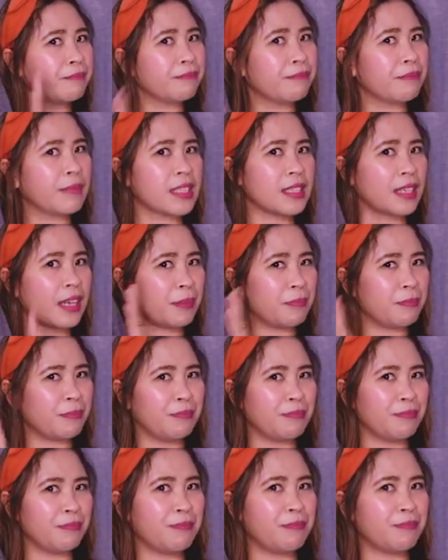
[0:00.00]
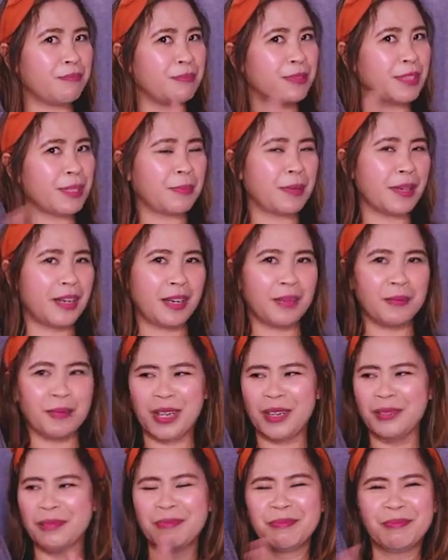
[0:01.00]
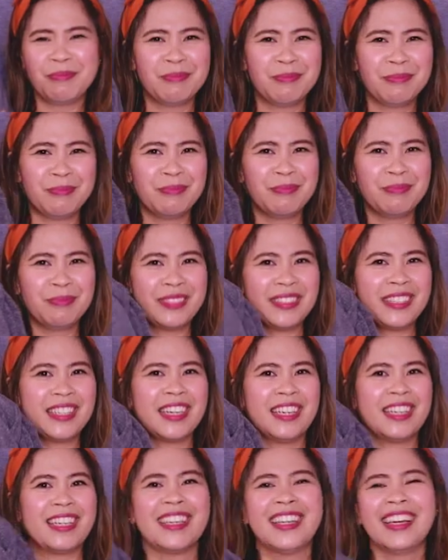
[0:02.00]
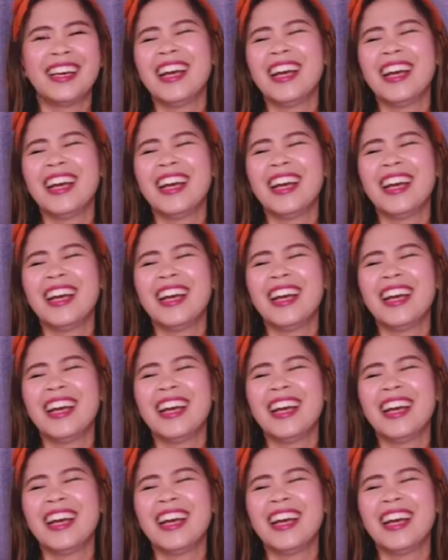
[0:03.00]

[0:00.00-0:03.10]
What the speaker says: masarap sa pakiramdam. Yan.